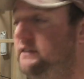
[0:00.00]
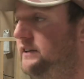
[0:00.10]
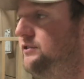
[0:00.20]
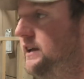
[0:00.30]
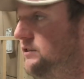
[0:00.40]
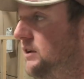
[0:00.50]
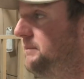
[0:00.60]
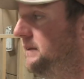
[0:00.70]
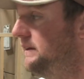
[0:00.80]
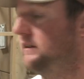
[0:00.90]
let's get
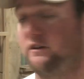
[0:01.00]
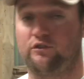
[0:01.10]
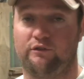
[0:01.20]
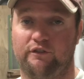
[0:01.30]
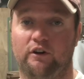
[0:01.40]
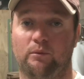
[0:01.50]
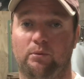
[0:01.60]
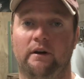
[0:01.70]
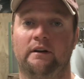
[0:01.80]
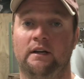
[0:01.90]
something that doesn't
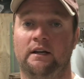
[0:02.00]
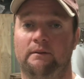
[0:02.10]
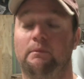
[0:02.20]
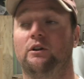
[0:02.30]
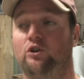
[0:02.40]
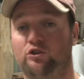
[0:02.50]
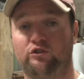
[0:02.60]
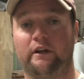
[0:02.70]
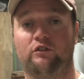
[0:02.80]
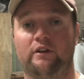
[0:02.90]
fingerprint, but looks
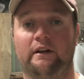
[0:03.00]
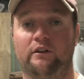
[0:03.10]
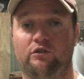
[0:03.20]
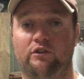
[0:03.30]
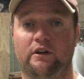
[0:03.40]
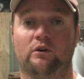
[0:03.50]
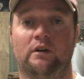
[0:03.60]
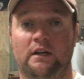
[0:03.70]
like stainless steel.